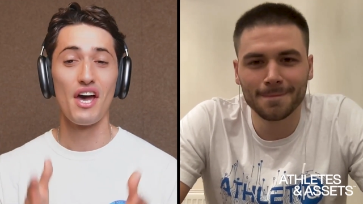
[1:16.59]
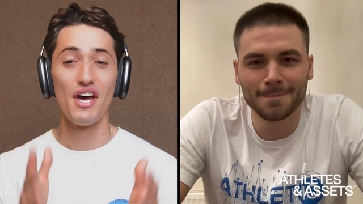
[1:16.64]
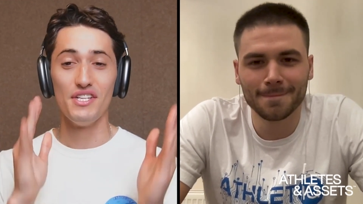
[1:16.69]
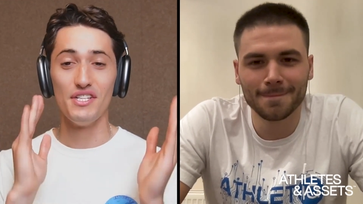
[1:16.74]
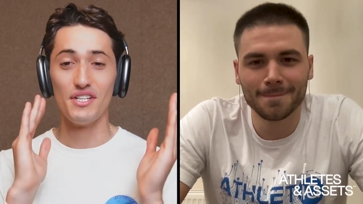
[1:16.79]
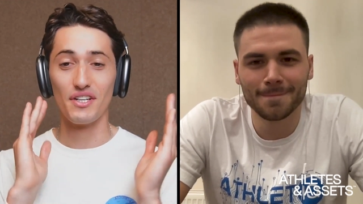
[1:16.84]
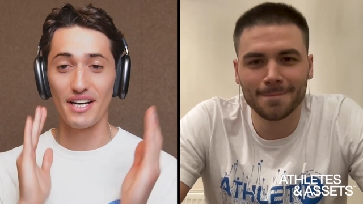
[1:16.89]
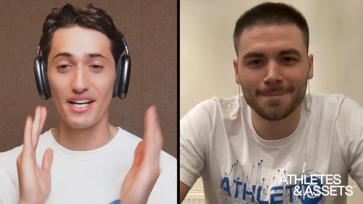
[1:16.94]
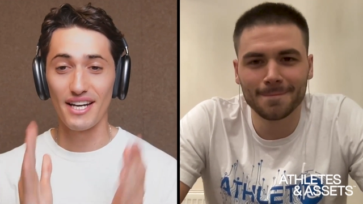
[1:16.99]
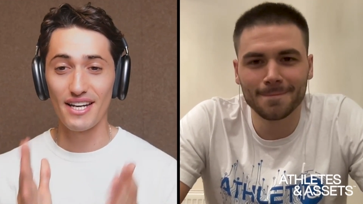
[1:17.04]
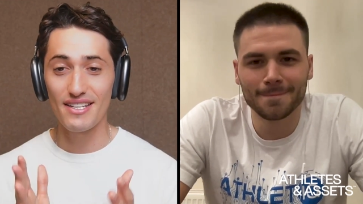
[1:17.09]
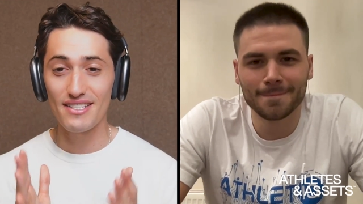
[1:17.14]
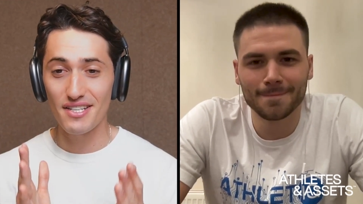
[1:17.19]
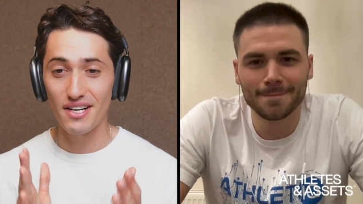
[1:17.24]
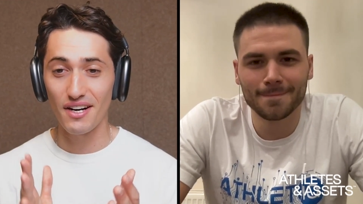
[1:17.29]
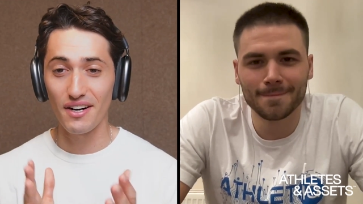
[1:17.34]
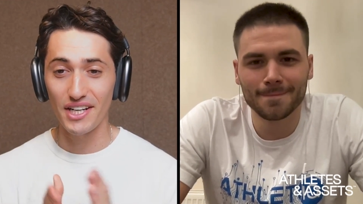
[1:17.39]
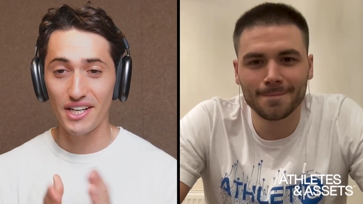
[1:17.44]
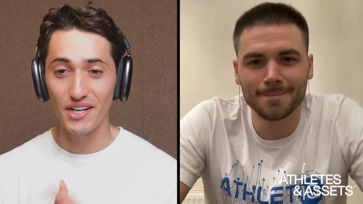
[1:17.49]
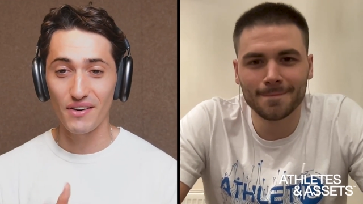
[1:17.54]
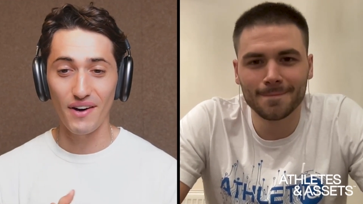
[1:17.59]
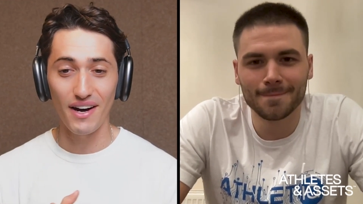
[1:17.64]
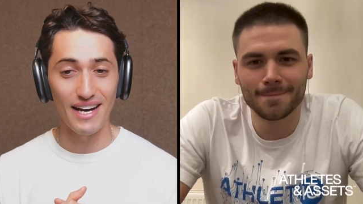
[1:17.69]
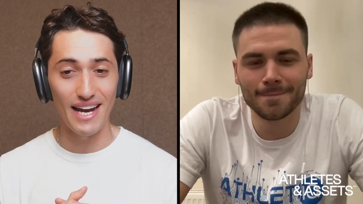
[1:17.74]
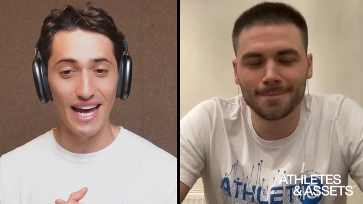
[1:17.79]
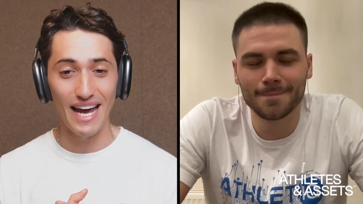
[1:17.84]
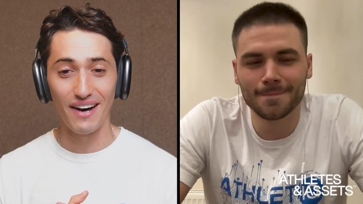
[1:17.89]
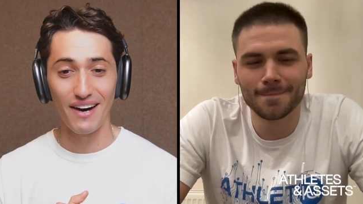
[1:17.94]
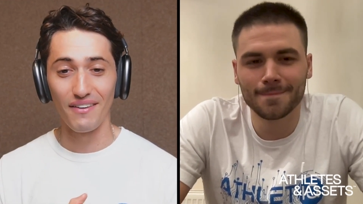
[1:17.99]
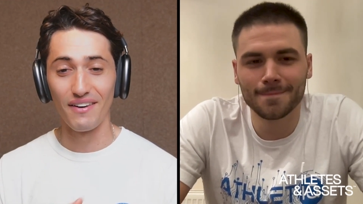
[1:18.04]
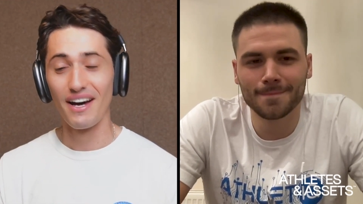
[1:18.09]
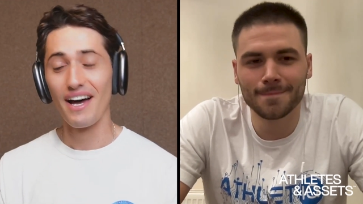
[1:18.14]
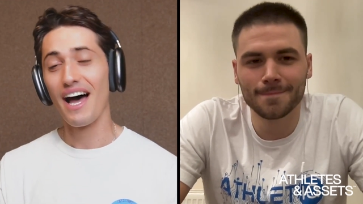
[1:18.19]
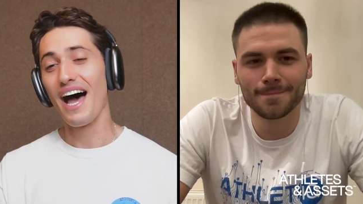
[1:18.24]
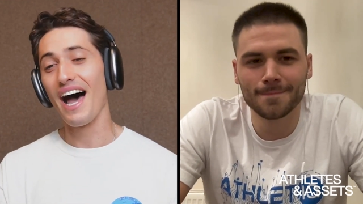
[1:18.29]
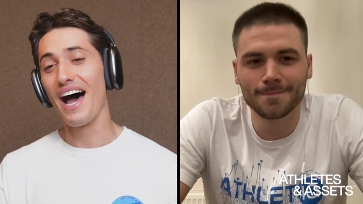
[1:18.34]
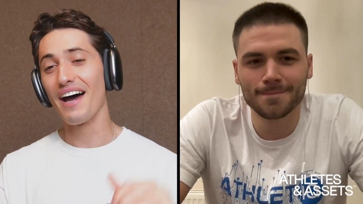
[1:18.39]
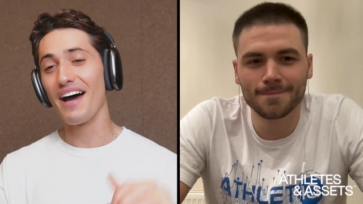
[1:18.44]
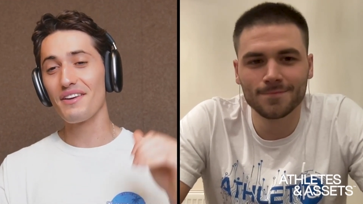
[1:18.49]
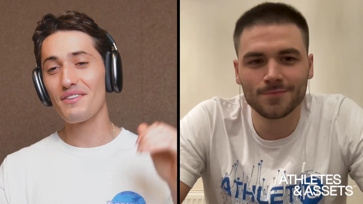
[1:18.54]
Speaker 1: You're in Turkey right now.
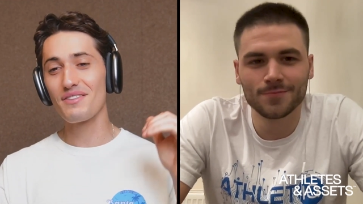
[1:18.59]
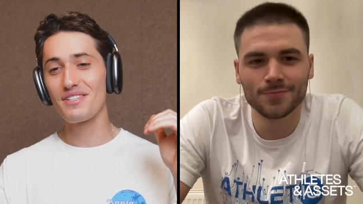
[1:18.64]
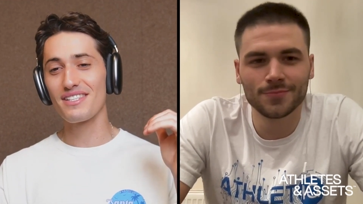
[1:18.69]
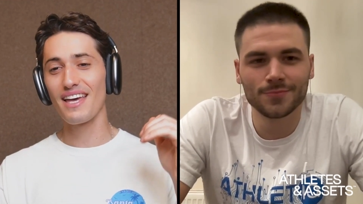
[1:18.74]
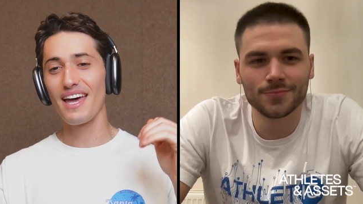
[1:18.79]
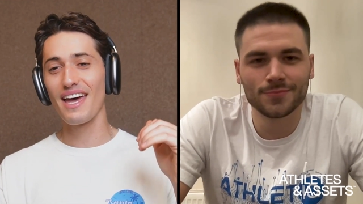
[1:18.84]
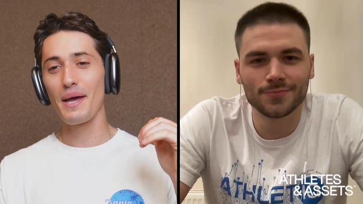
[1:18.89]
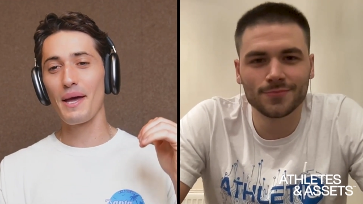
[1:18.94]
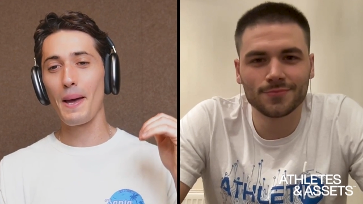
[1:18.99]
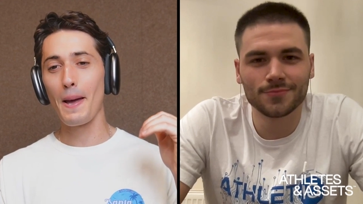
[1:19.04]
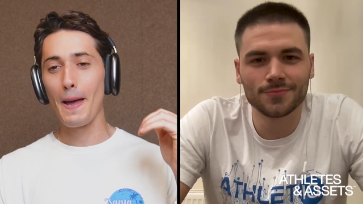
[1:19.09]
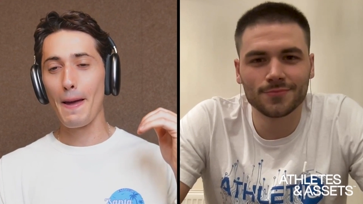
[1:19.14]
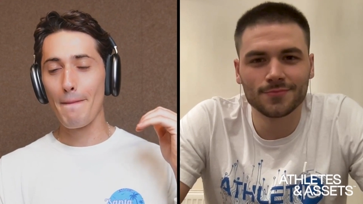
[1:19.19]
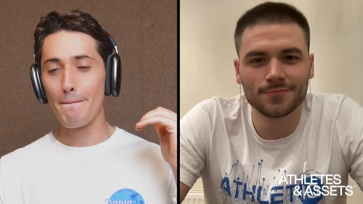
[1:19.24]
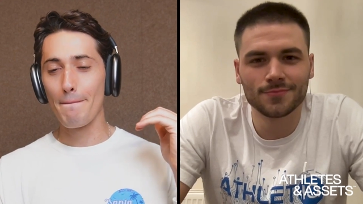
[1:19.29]
How do you say